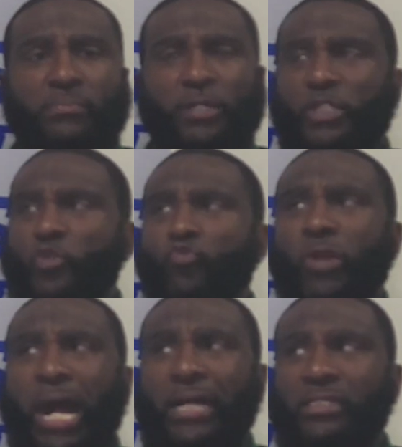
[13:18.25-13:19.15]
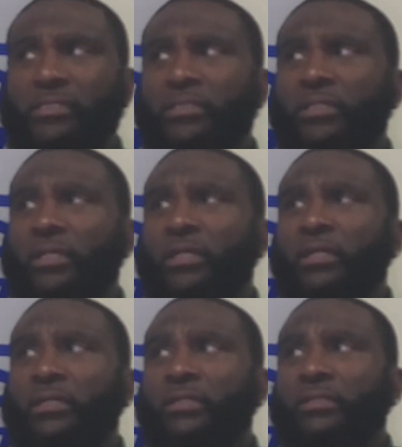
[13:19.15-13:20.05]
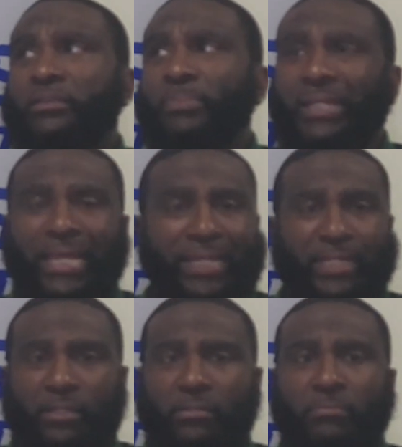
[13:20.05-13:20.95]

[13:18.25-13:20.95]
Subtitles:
but you gotta plan it.